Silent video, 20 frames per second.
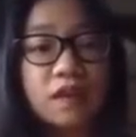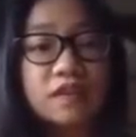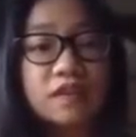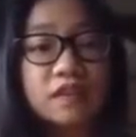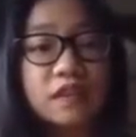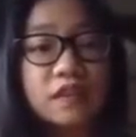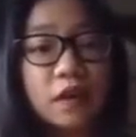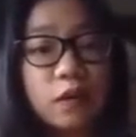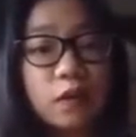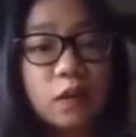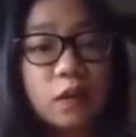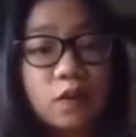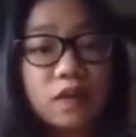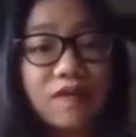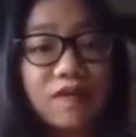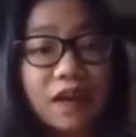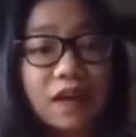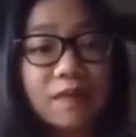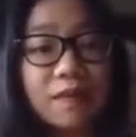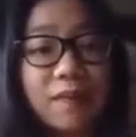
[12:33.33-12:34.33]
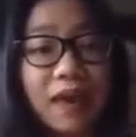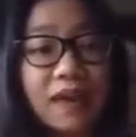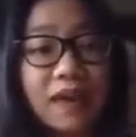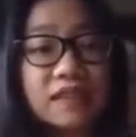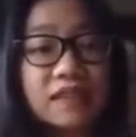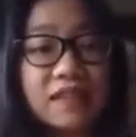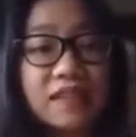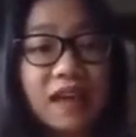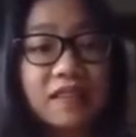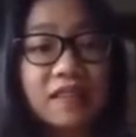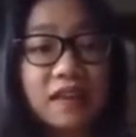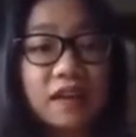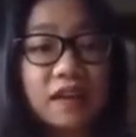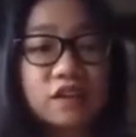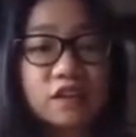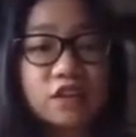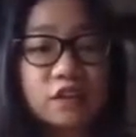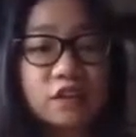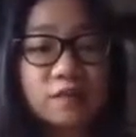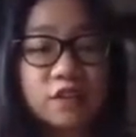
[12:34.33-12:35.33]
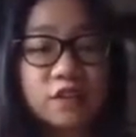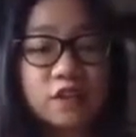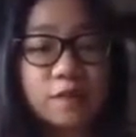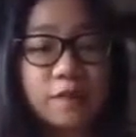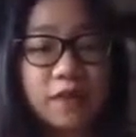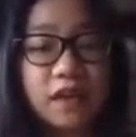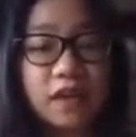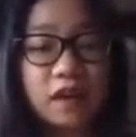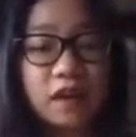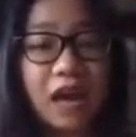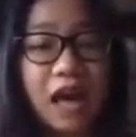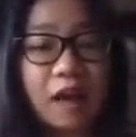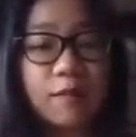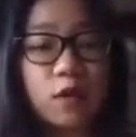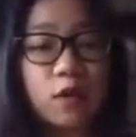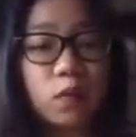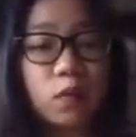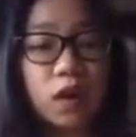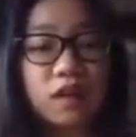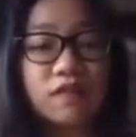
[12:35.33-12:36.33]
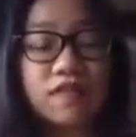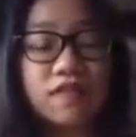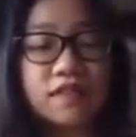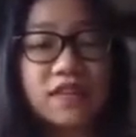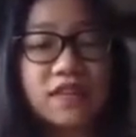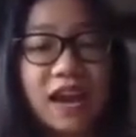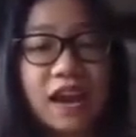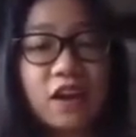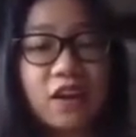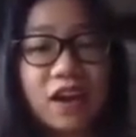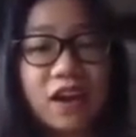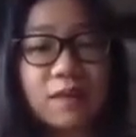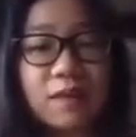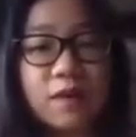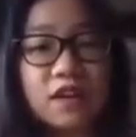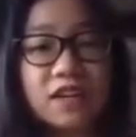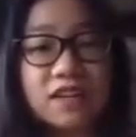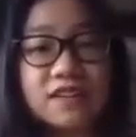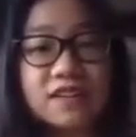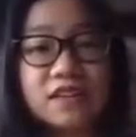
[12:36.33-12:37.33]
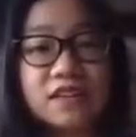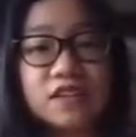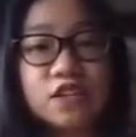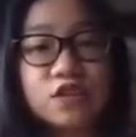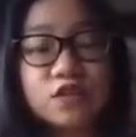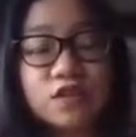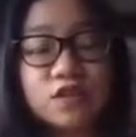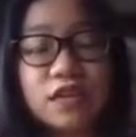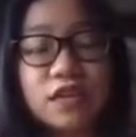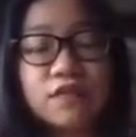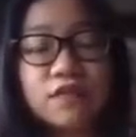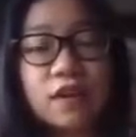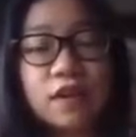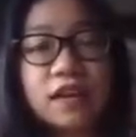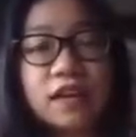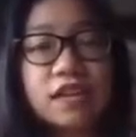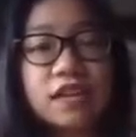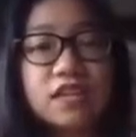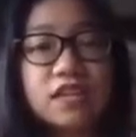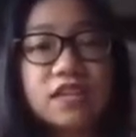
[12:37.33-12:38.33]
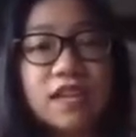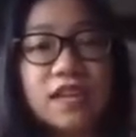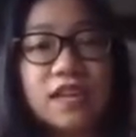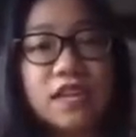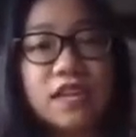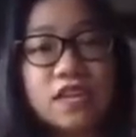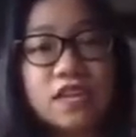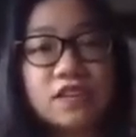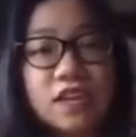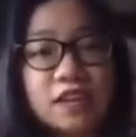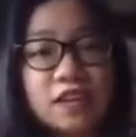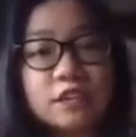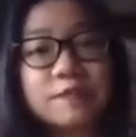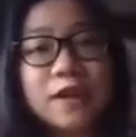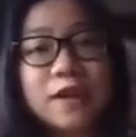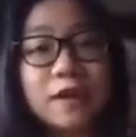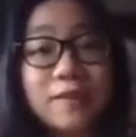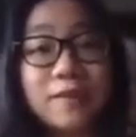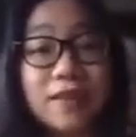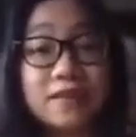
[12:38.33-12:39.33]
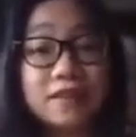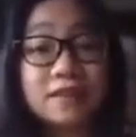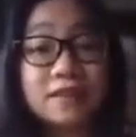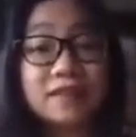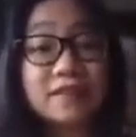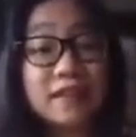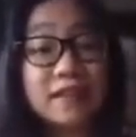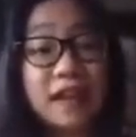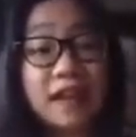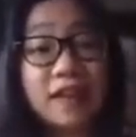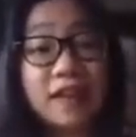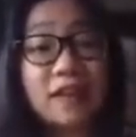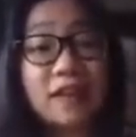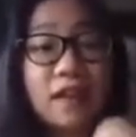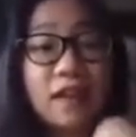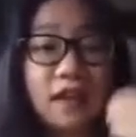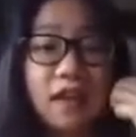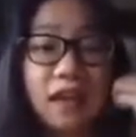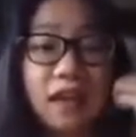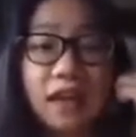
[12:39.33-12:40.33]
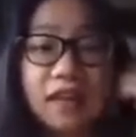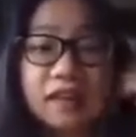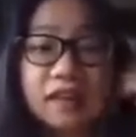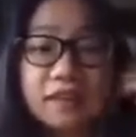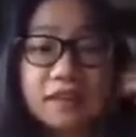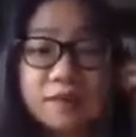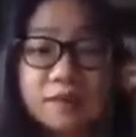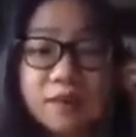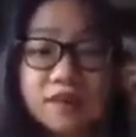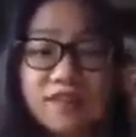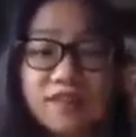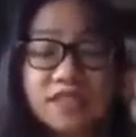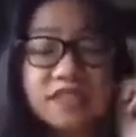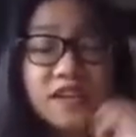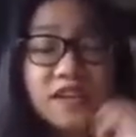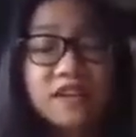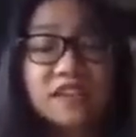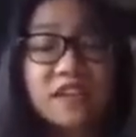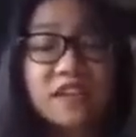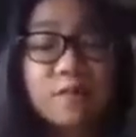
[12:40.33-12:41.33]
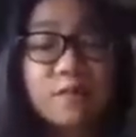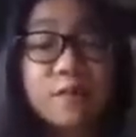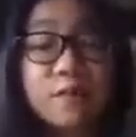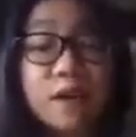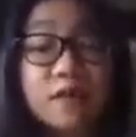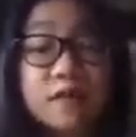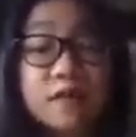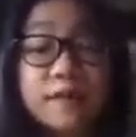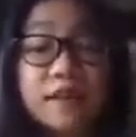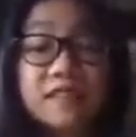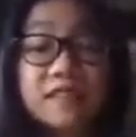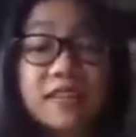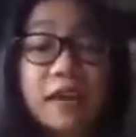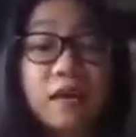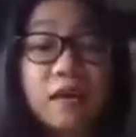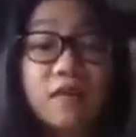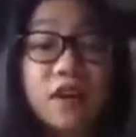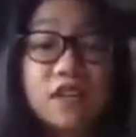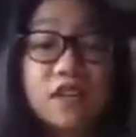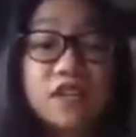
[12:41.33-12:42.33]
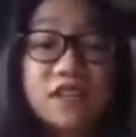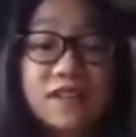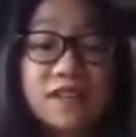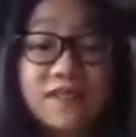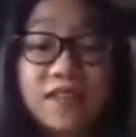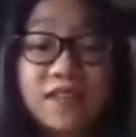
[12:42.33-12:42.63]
So we recommend that there should be a common workflow diagram or decision tree for each stage in the experimental design, and previous studies have proposed small-scale versions